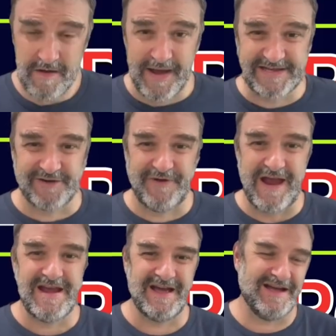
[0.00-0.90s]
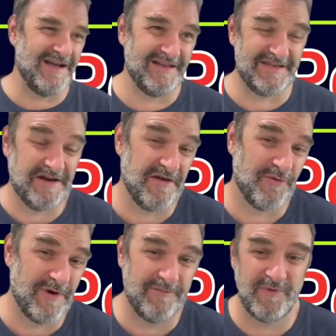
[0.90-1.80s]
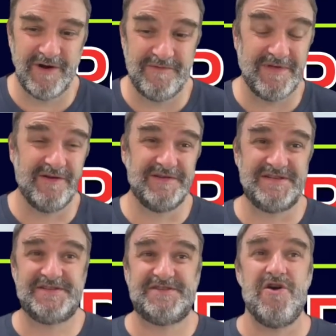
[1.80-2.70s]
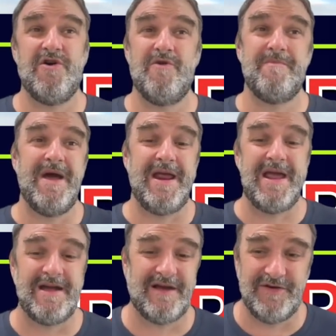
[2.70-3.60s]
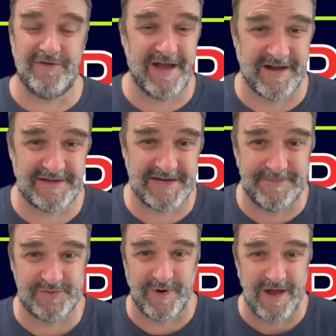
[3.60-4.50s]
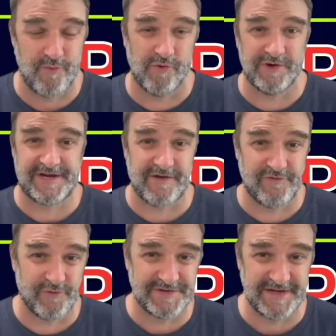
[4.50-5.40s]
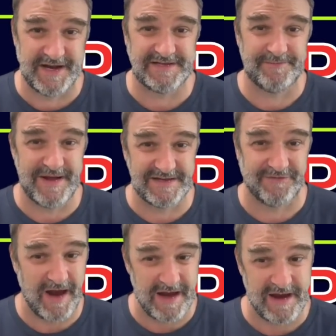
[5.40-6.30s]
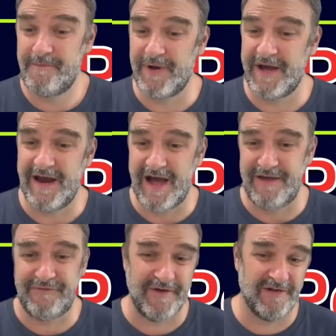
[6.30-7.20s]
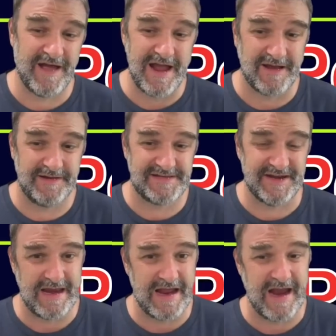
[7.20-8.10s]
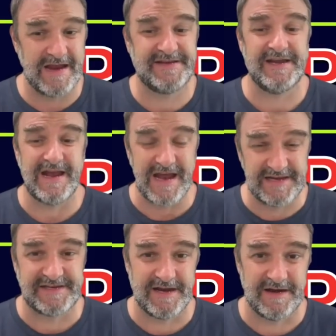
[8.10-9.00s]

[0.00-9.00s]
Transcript: Pennsylvania has another one where there's so many. I could do like a top 20 worst control cities in Pennsylvania, but I feel like 78 Easton